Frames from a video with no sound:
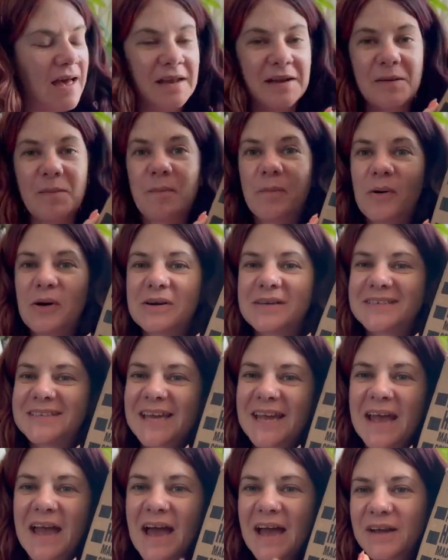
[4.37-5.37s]
an
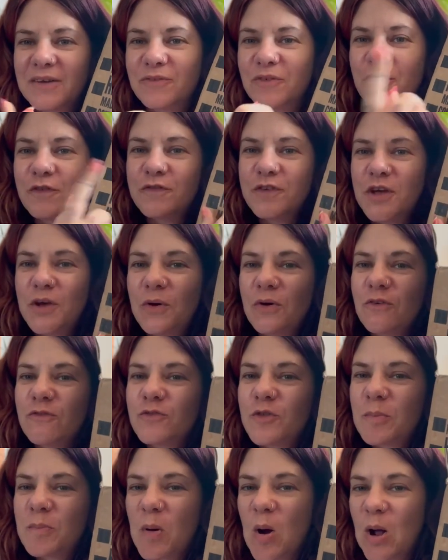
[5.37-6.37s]
unboxing and review
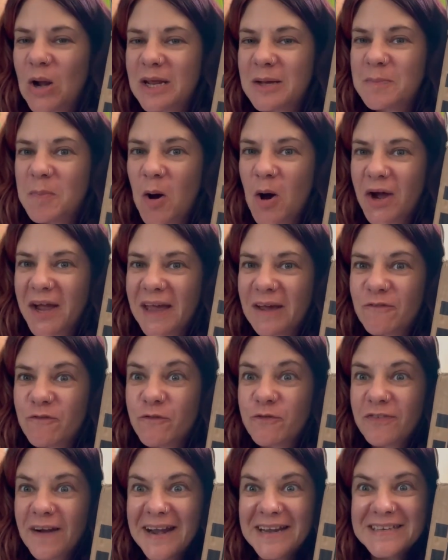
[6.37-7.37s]
of the Polly Pocket
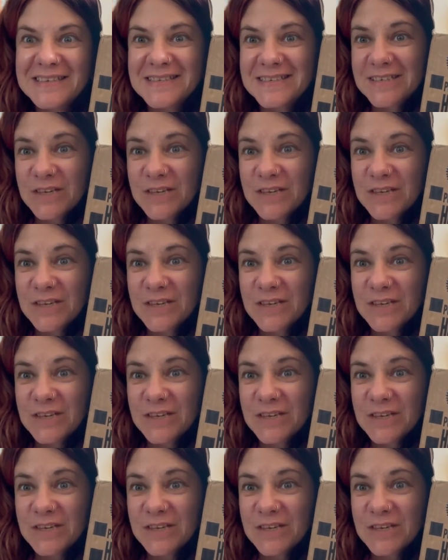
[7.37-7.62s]
Friends